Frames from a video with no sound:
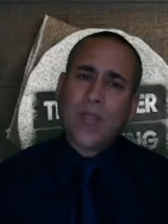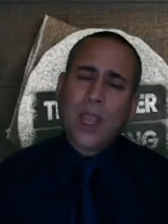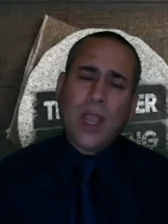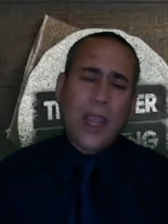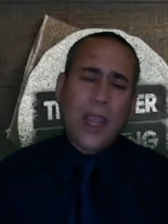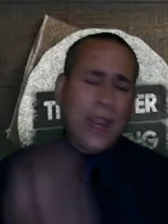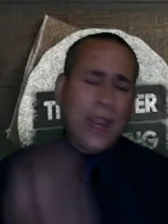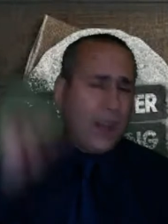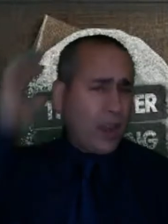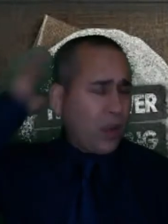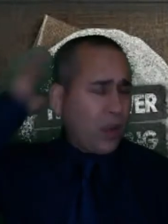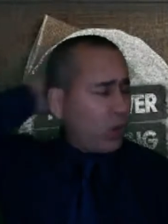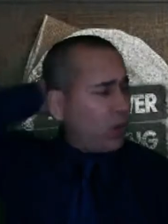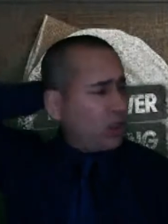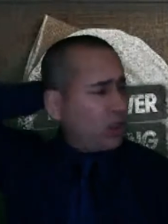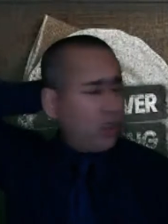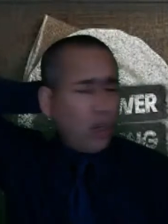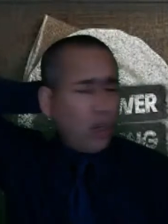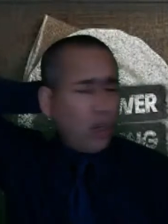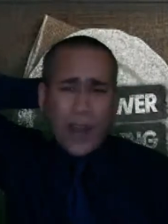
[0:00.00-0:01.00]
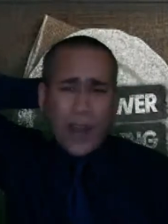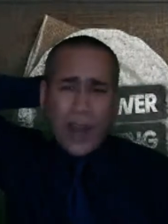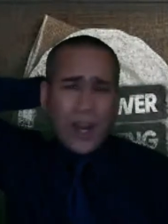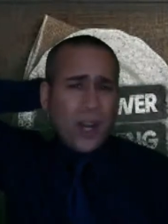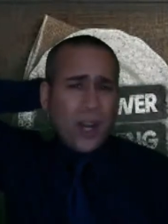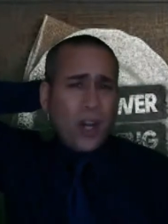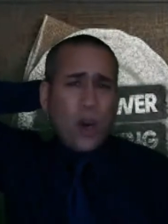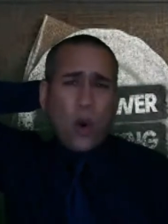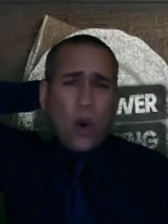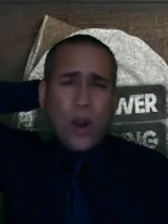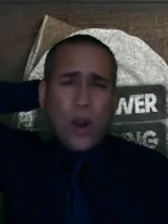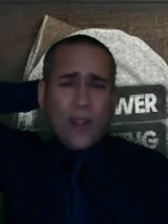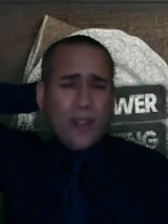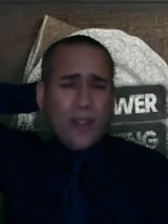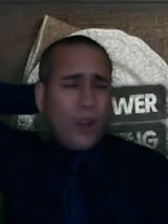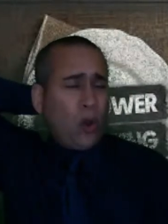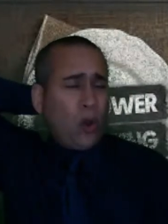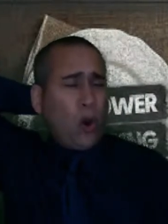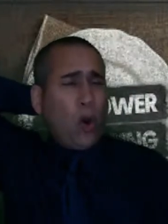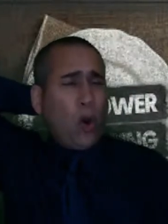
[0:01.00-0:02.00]
In other words, you're not going to go and
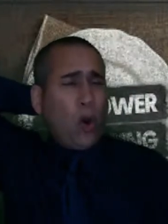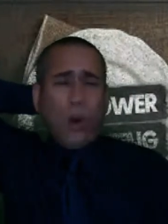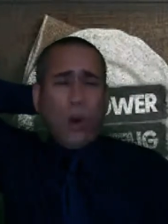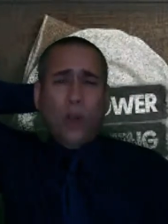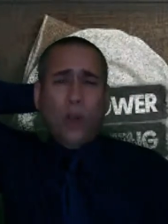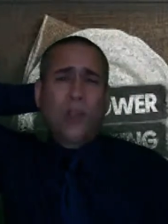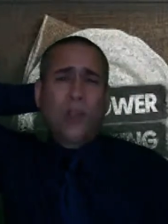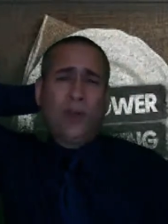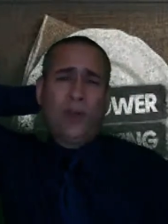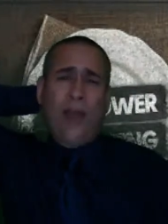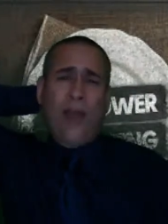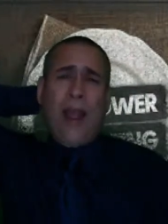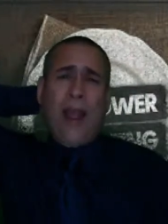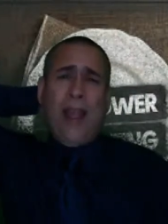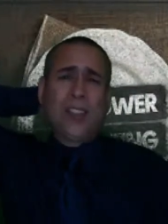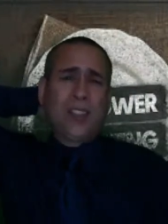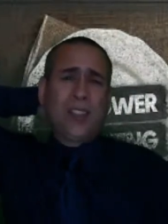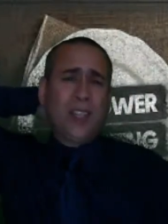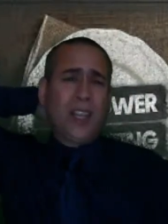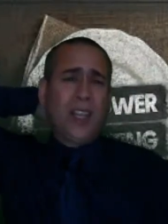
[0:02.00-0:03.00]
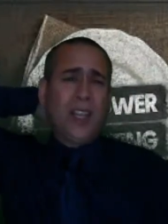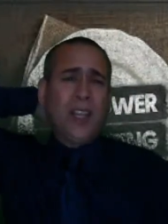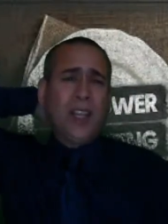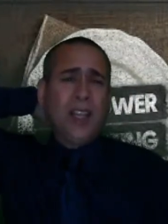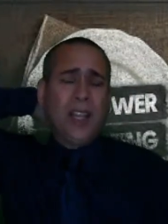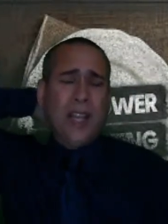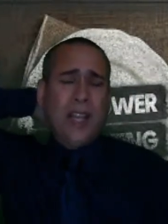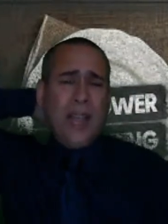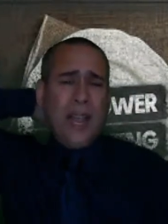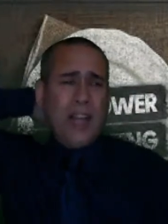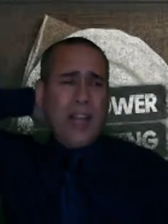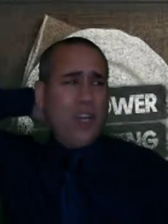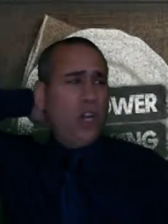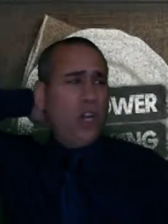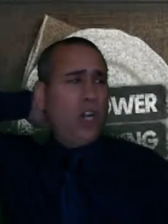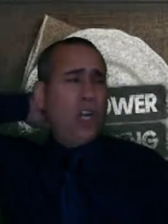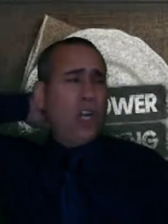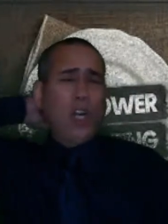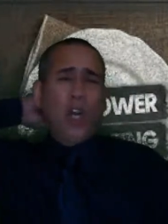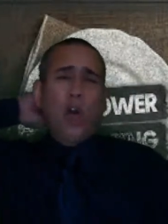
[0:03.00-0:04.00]
tell the whole world you're fasting and you're
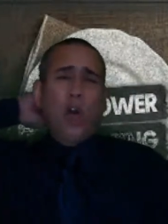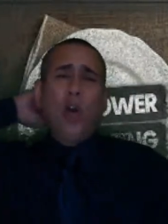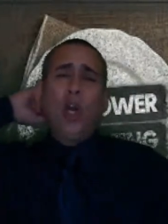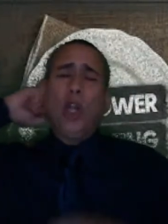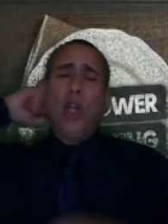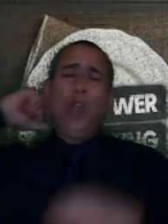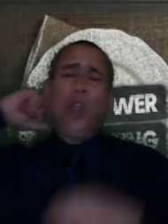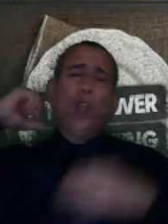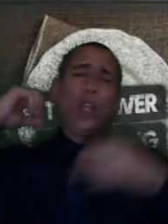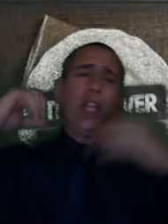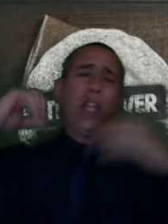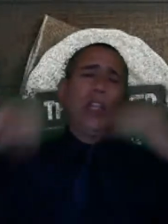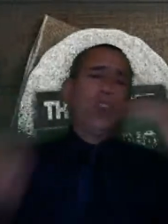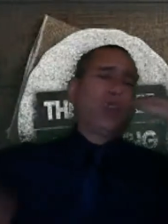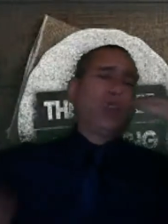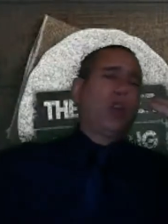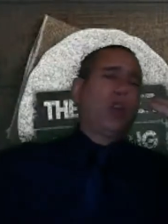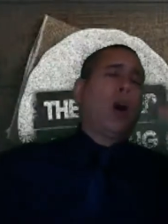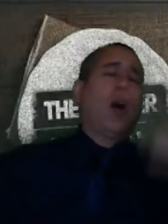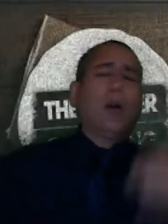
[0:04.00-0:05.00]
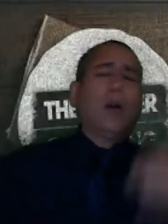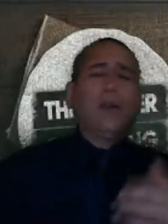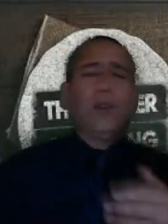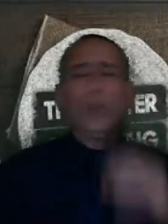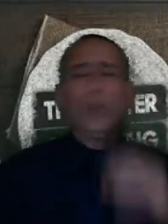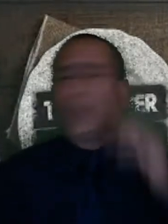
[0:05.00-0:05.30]
going to go looking sorrowful to